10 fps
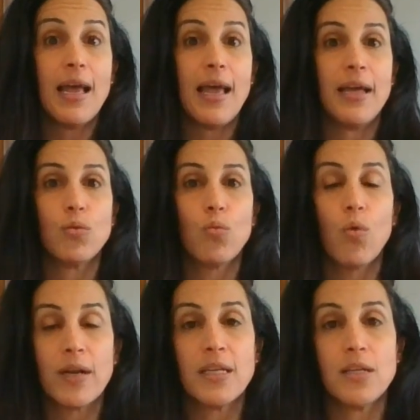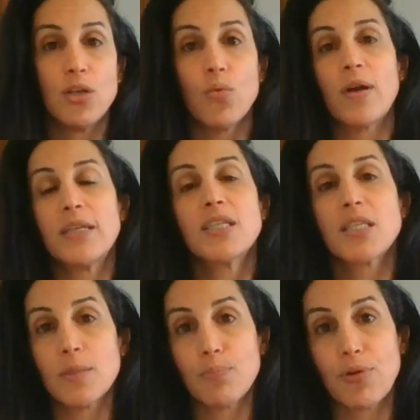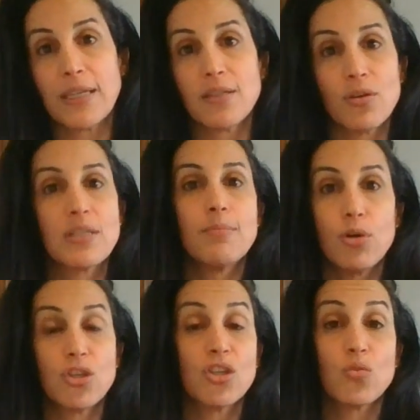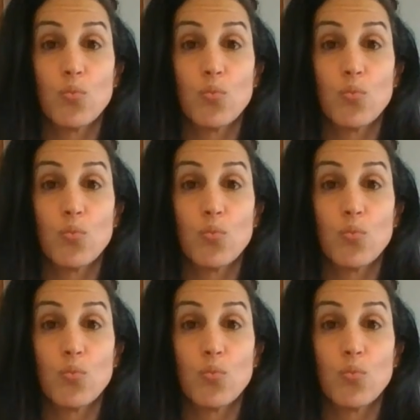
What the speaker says: and you're wanting to suppress those emotions